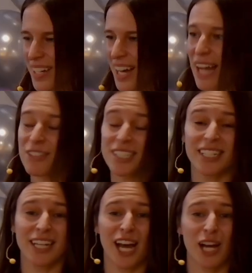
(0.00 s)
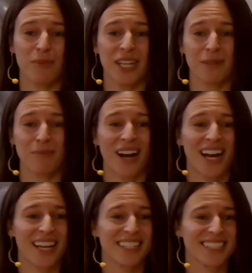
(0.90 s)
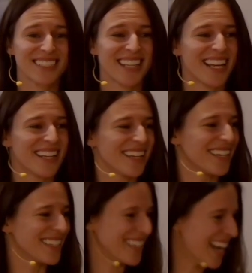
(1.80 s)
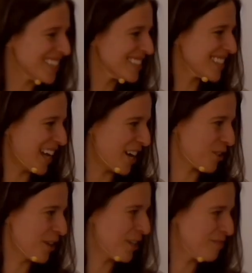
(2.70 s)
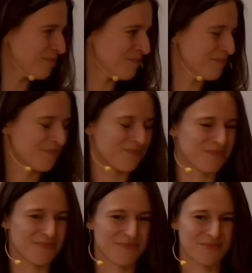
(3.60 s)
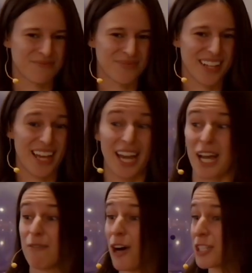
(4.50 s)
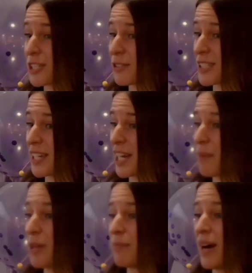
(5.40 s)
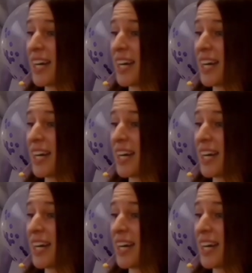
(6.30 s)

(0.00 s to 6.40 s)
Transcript: I've seen "I'm in my saying yes era." And I've also seen "I'm in my